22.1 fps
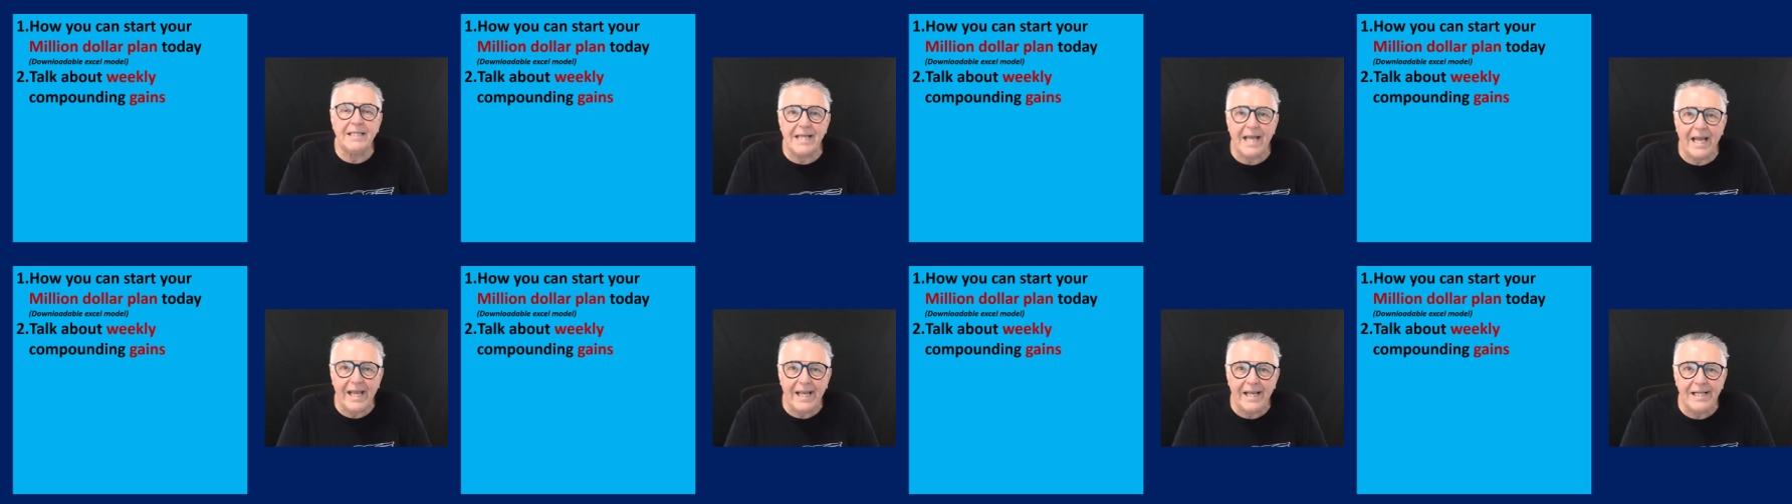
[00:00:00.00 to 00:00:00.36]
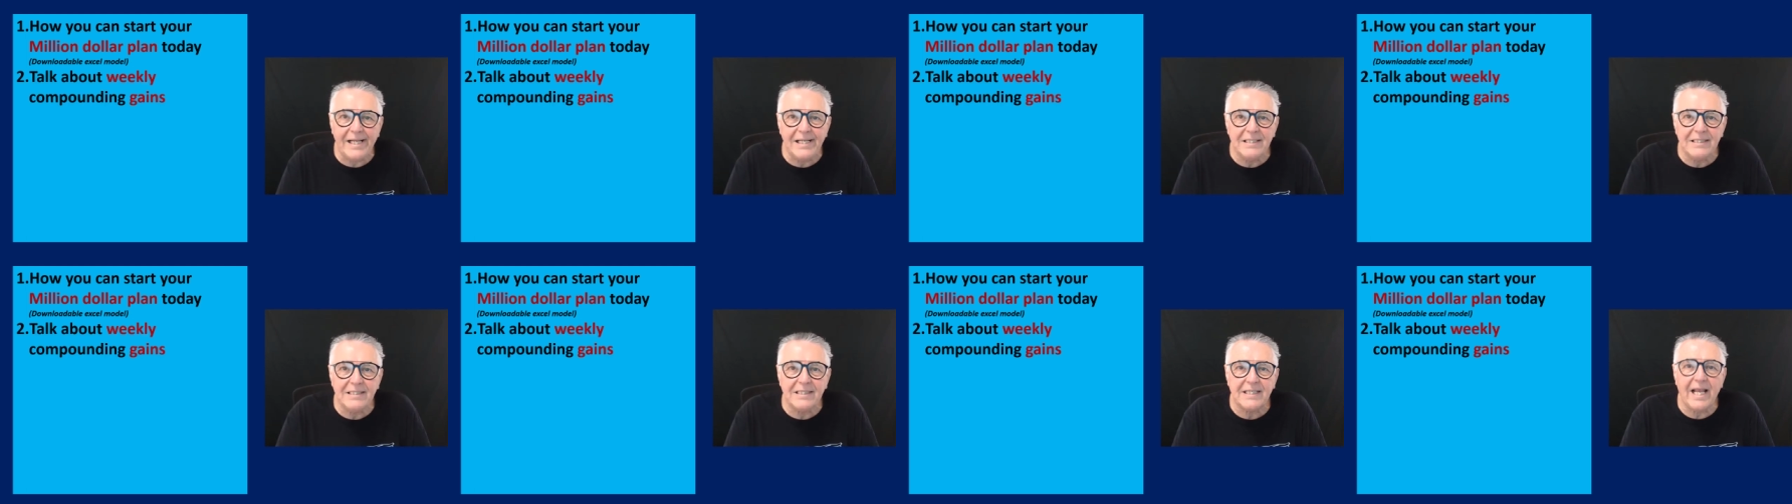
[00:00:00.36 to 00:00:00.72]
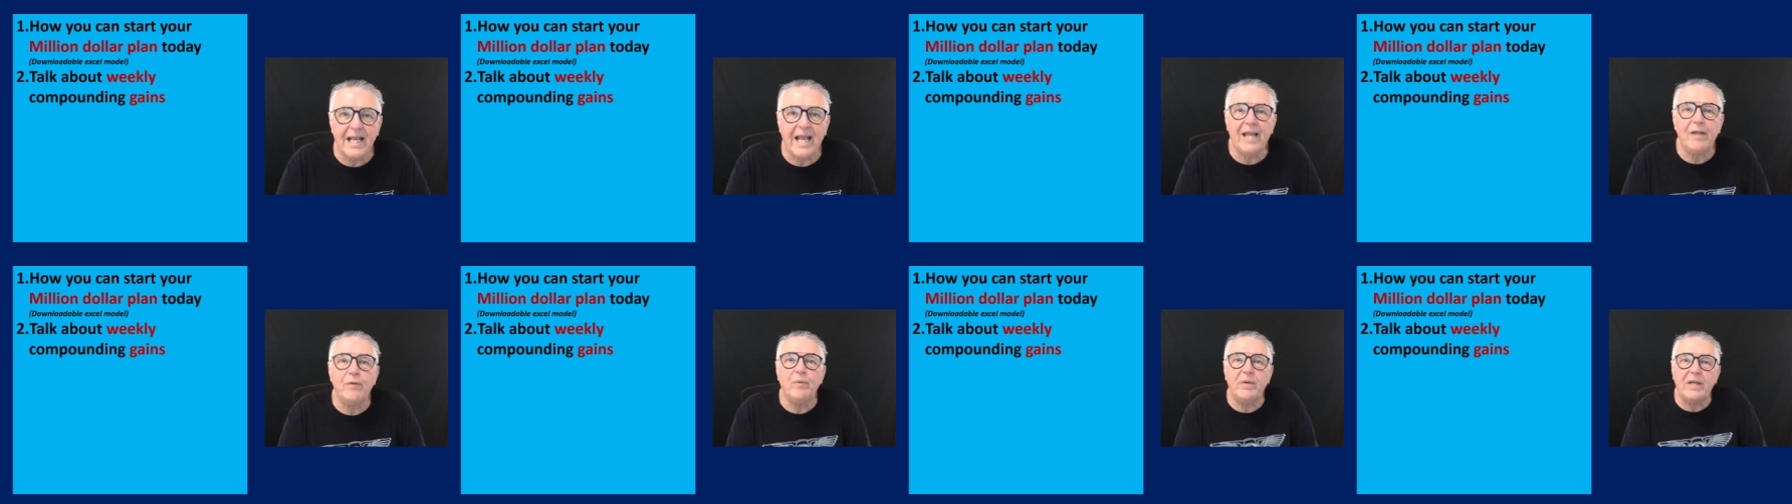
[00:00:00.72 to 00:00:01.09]
gains
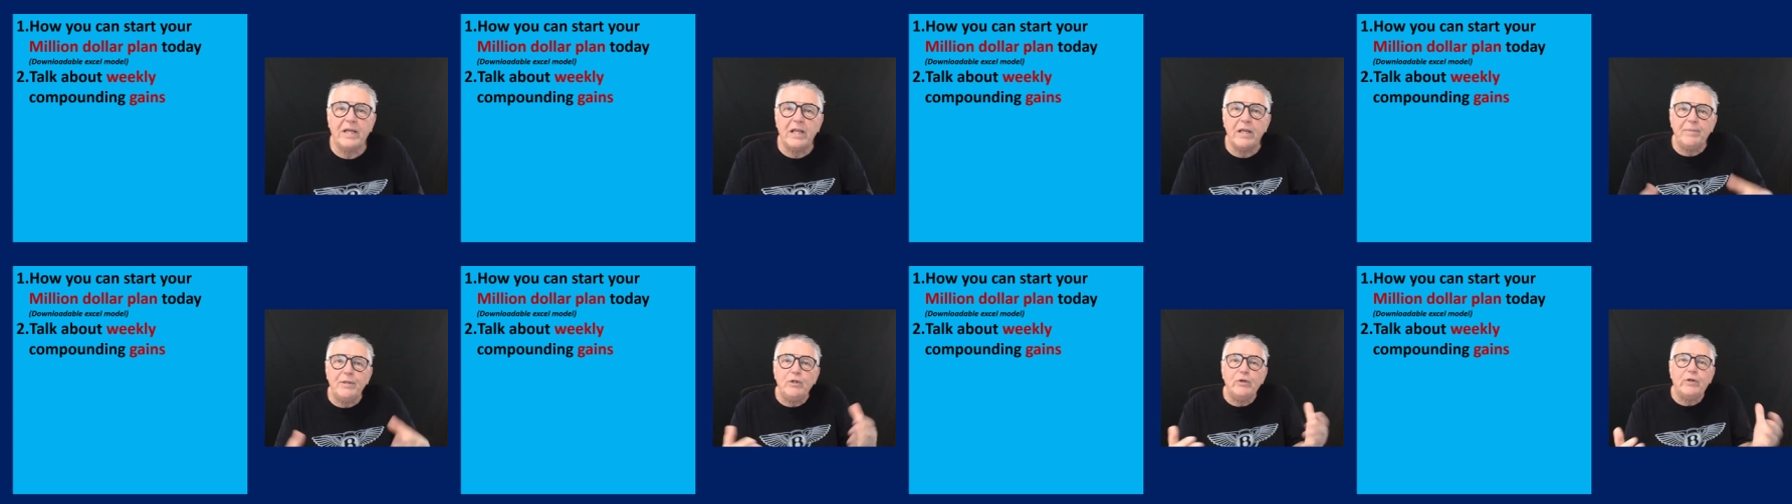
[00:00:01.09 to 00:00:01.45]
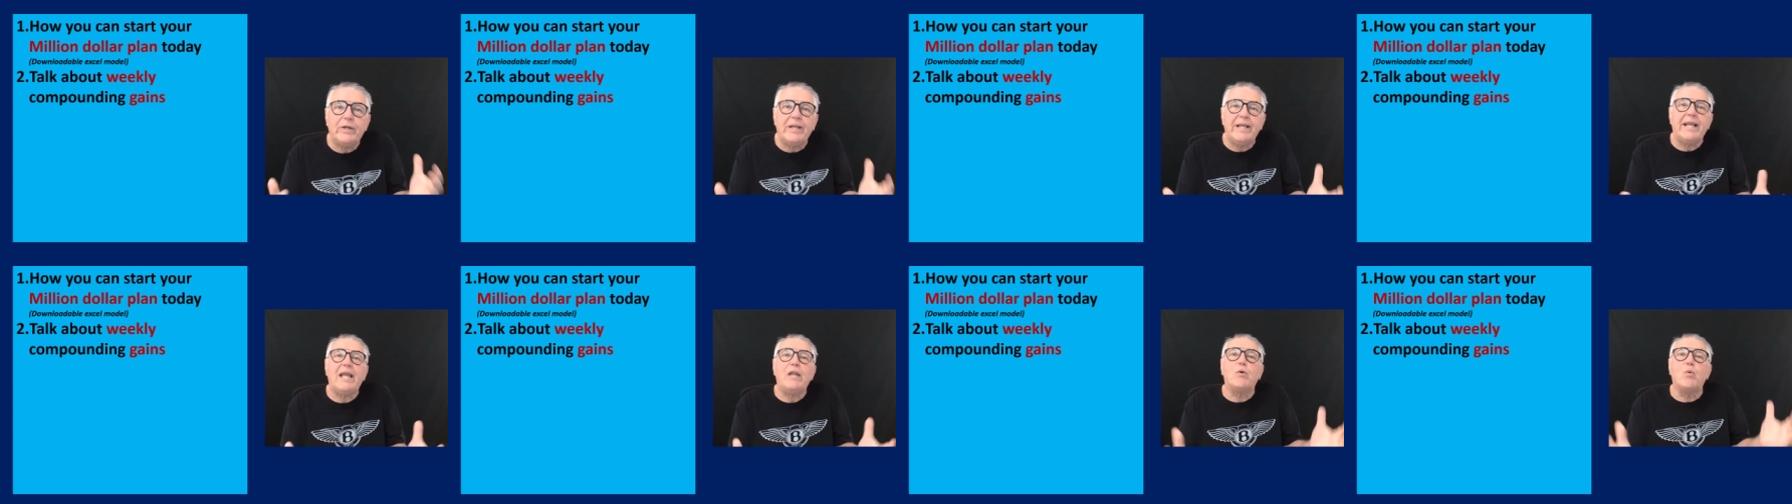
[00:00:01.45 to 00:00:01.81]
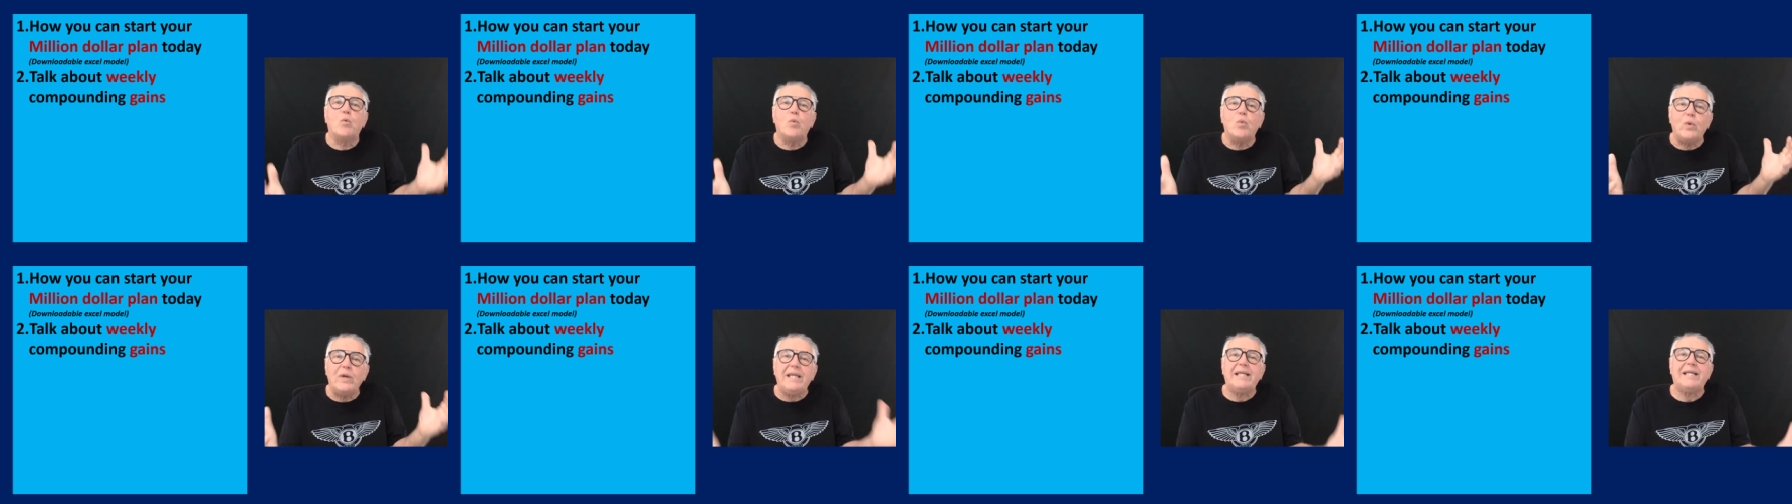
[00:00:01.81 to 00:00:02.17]
and we're going to be looking at
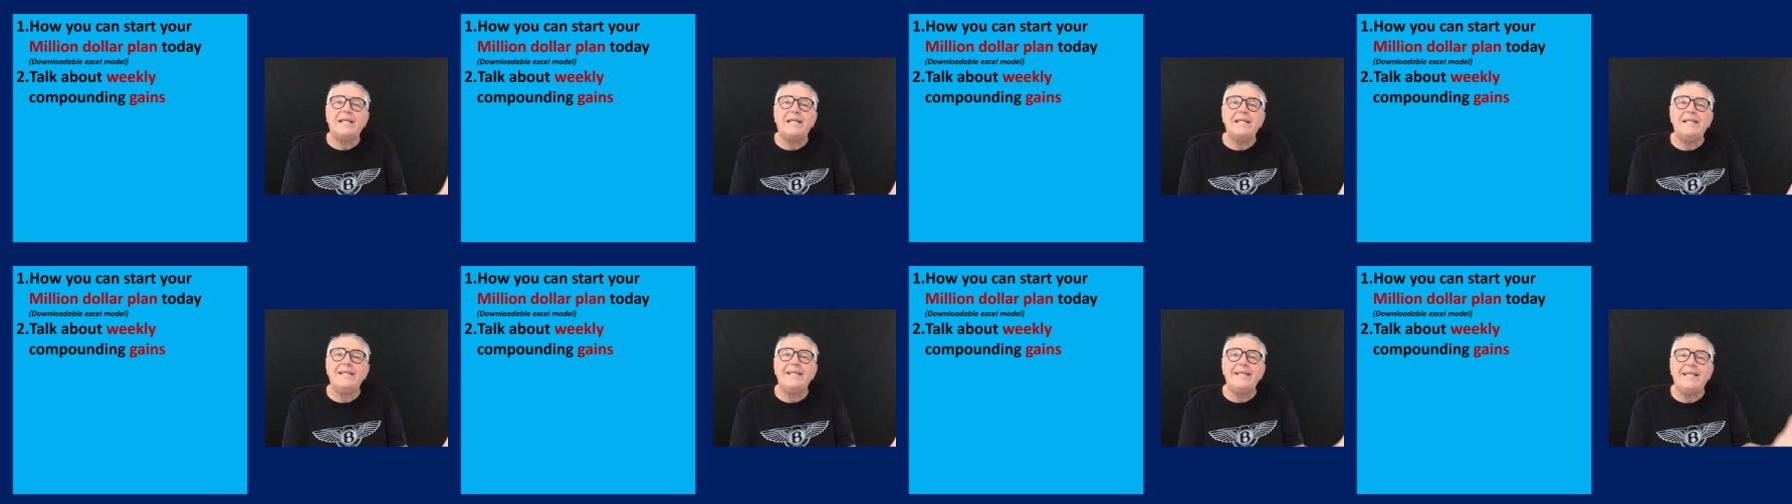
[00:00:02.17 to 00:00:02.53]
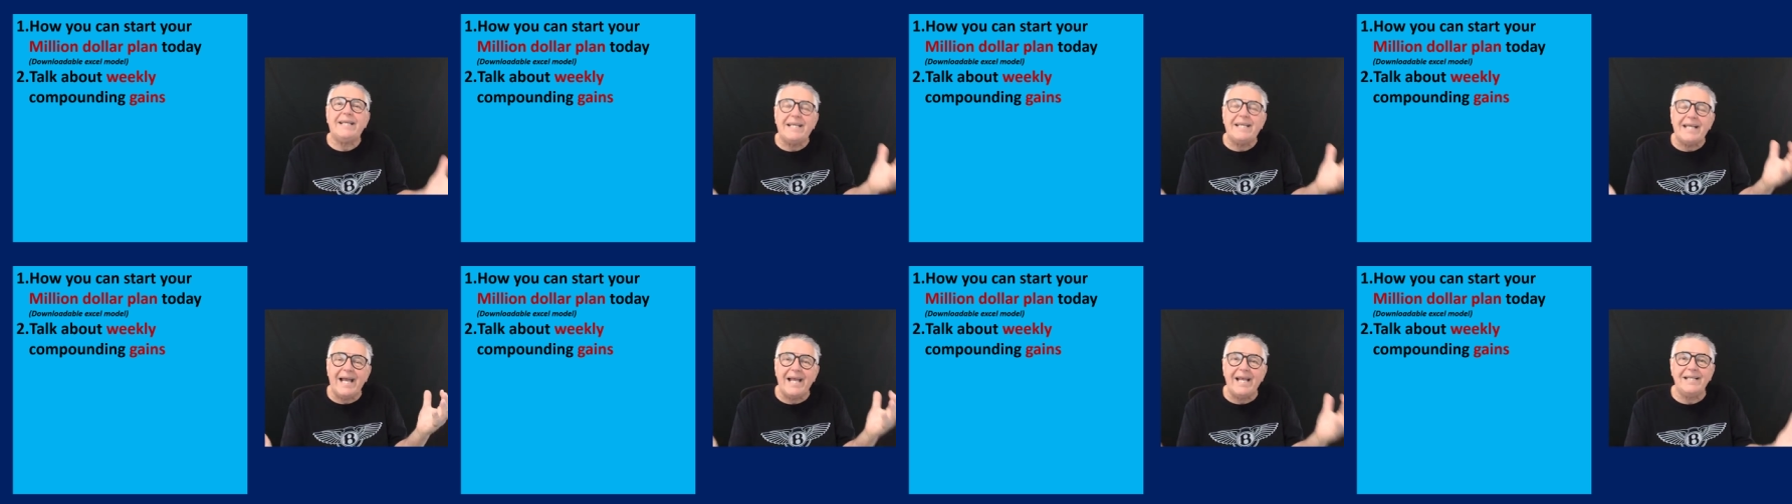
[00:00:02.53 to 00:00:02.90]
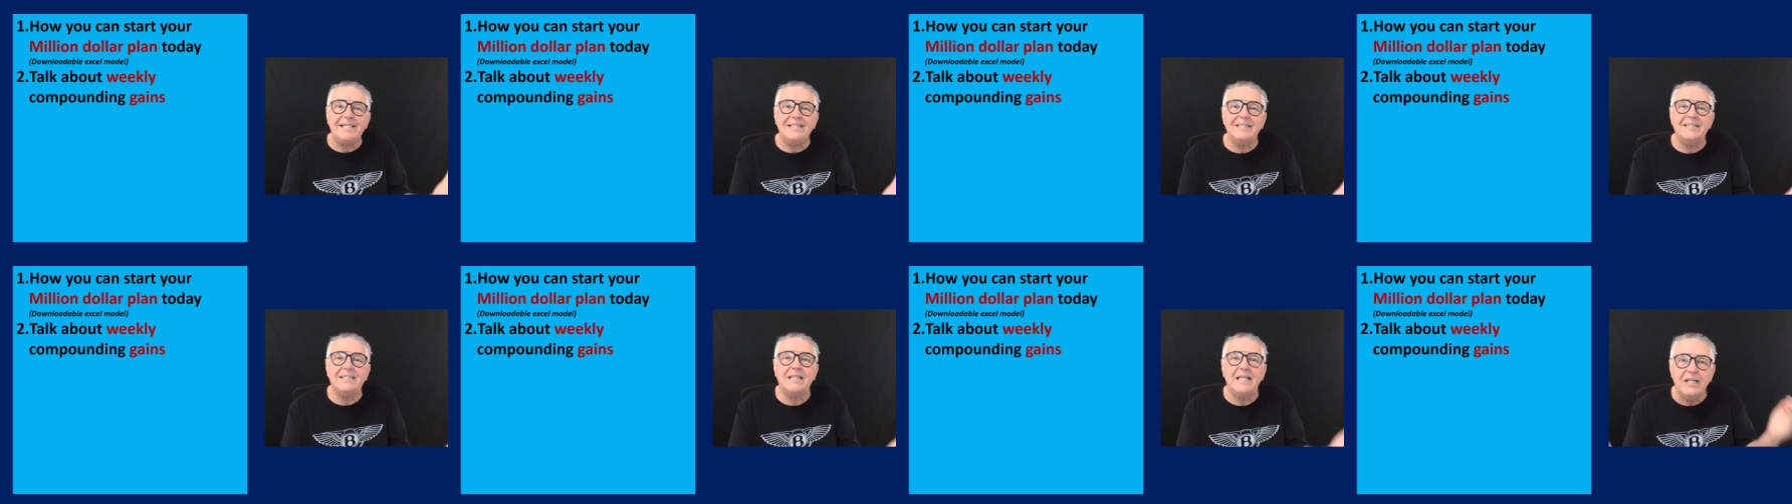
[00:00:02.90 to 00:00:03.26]
weekly
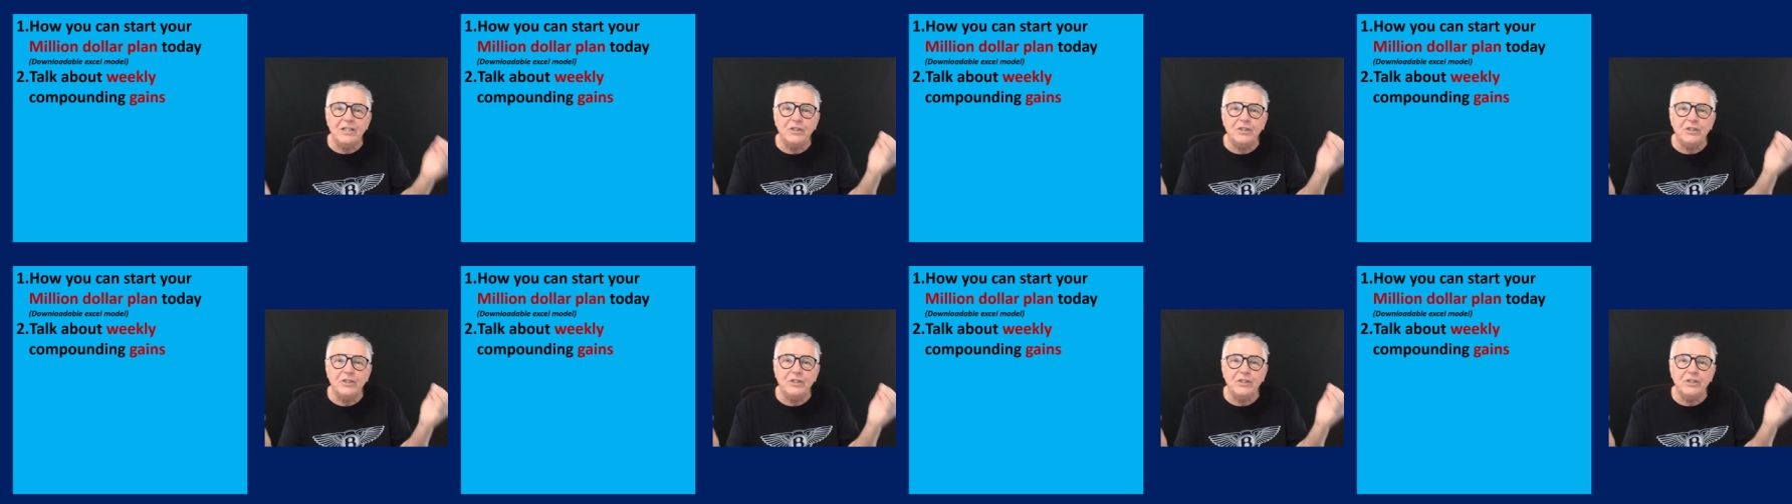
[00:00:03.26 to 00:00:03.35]
gains